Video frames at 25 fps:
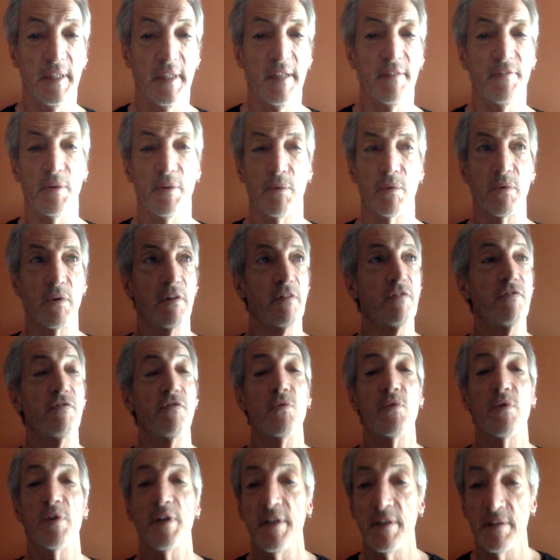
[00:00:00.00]
if it were a
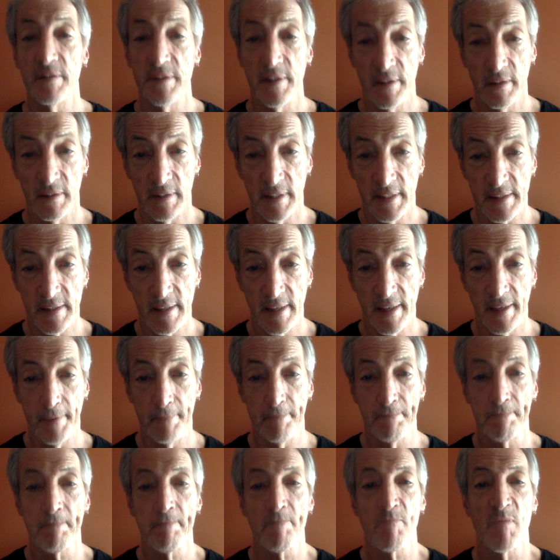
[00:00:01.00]
4-year deal, let's say,
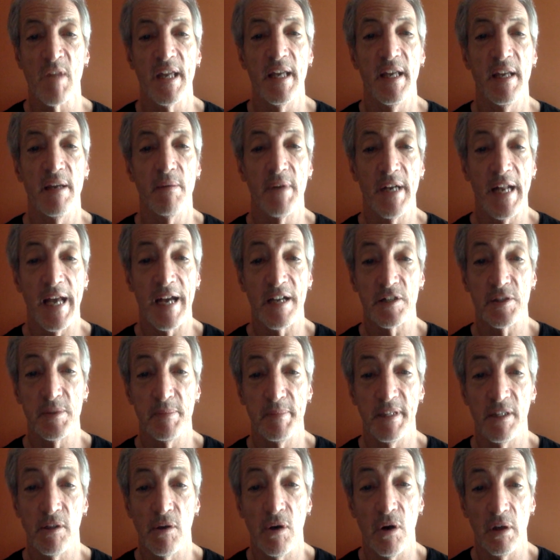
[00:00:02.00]
it would actually
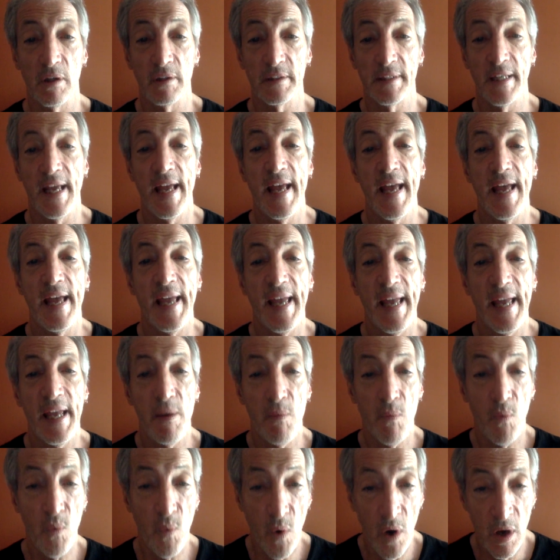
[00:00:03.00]
be called a
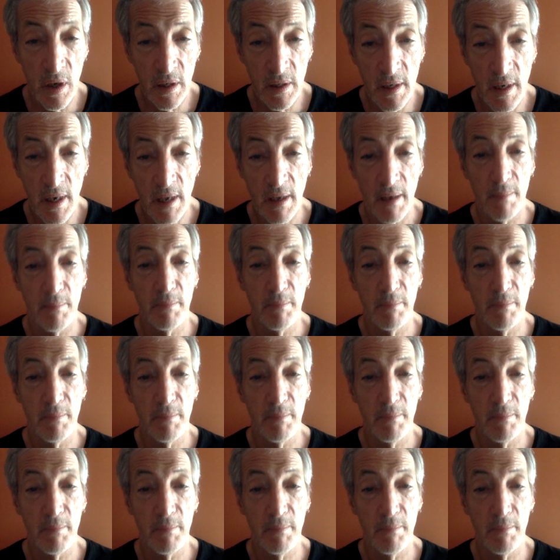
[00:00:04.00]
1+3.